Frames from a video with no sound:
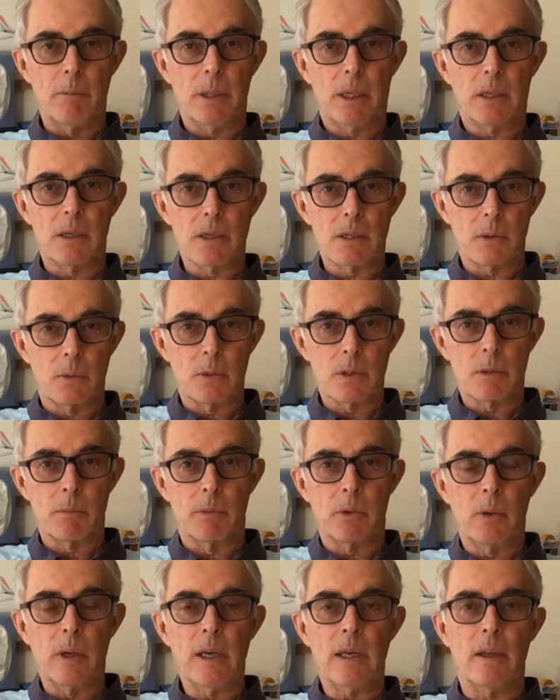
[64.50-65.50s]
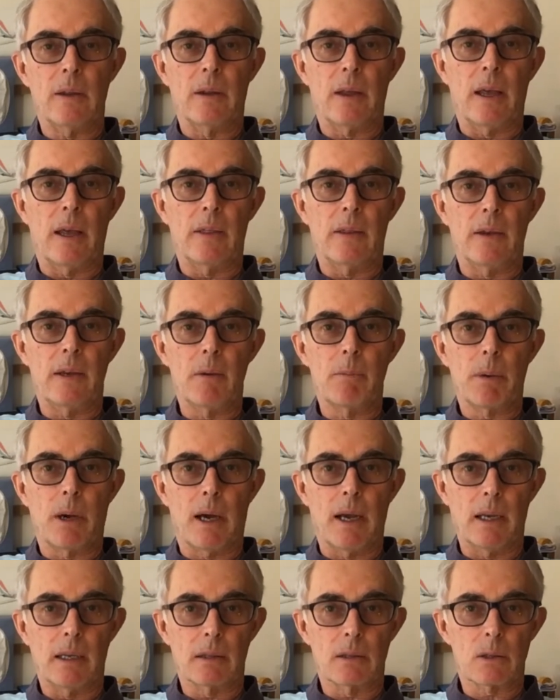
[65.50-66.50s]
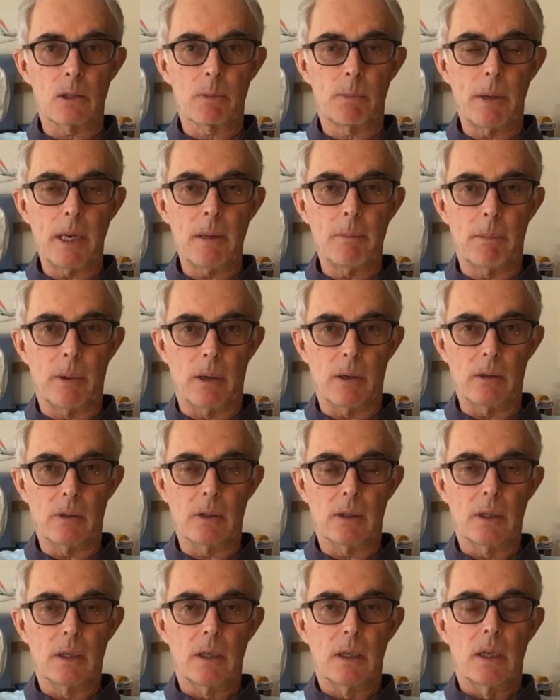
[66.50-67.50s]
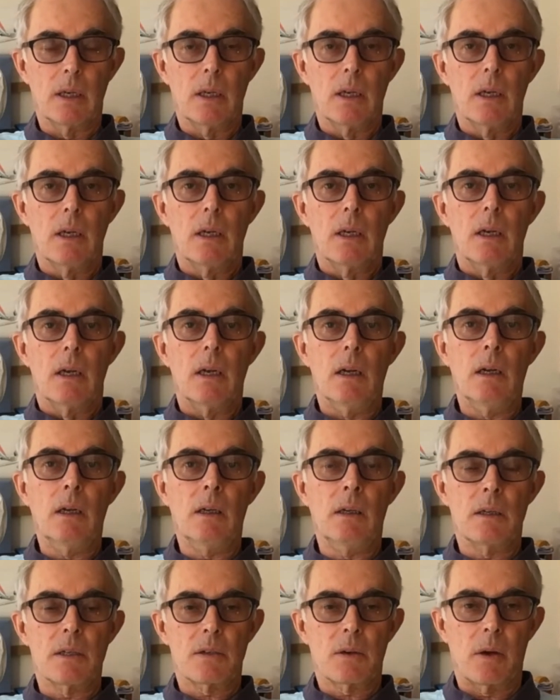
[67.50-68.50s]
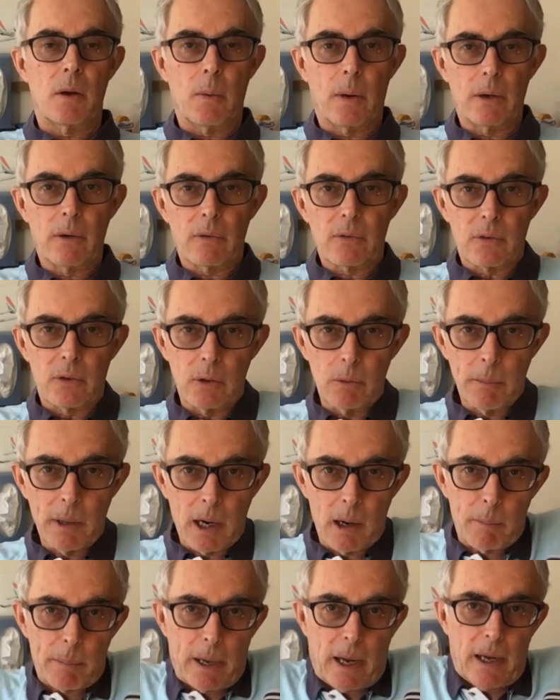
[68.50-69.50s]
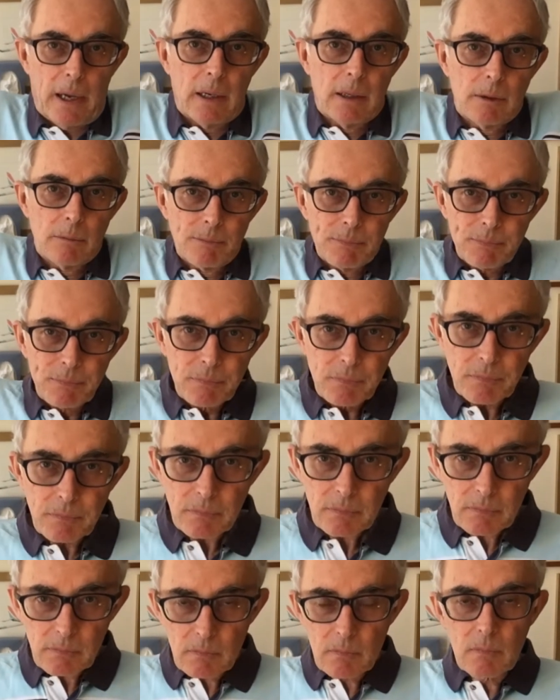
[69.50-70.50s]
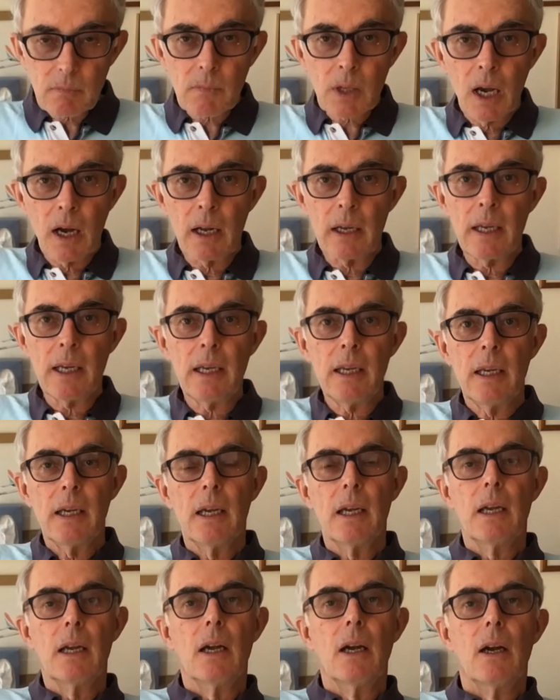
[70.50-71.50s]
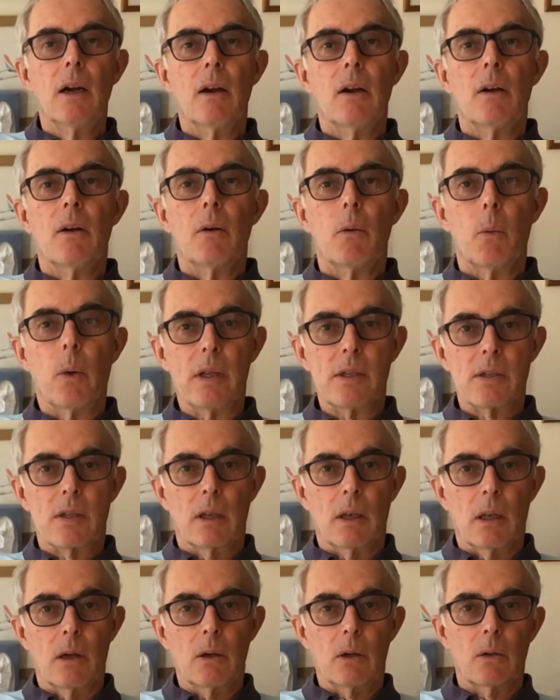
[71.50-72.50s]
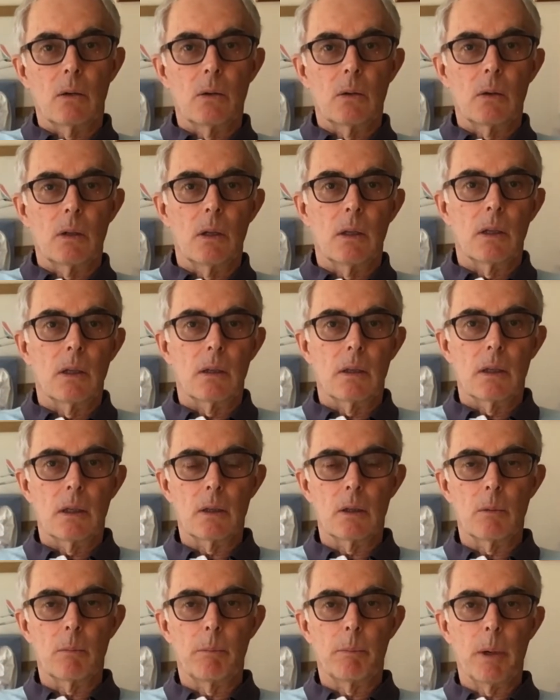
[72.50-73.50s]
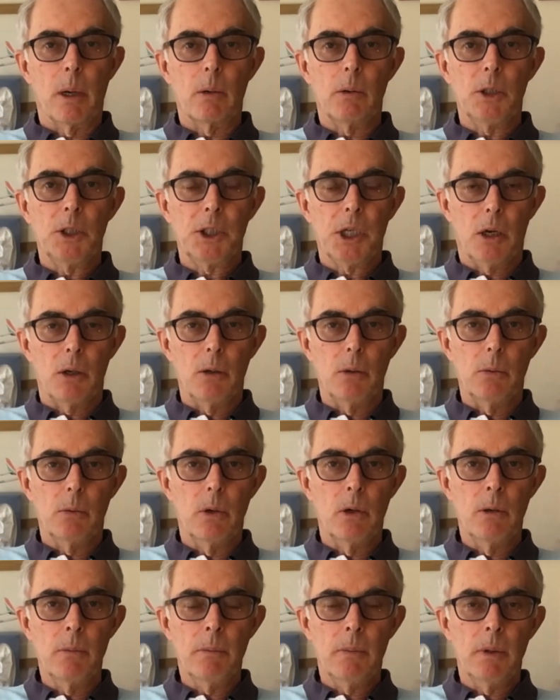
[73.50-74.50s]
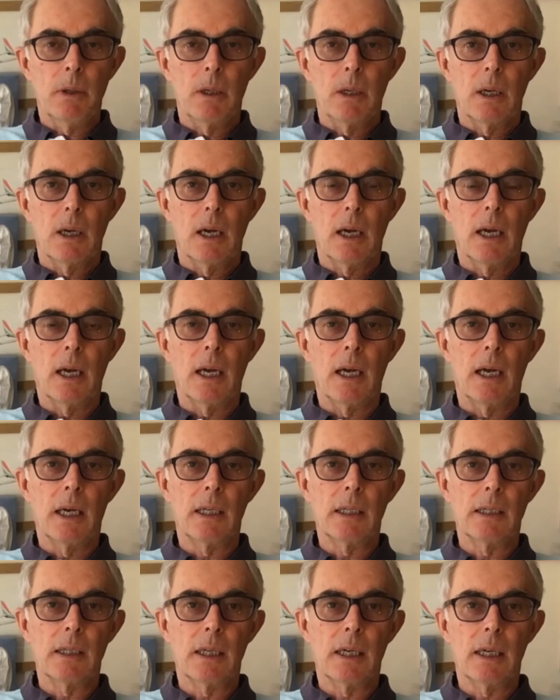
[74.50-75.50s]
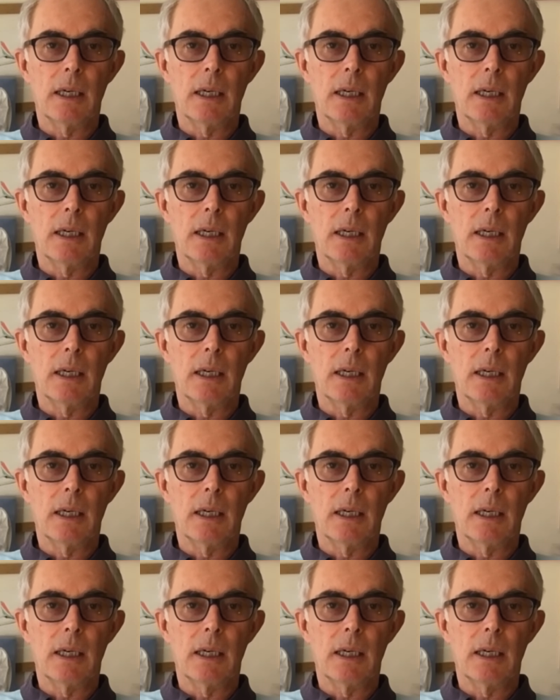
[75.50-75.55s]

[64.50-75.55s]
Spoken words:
because there was a marina there, that he'd buy a little speedboat. So he went off to Marbella and he went to the local little boat showroom, and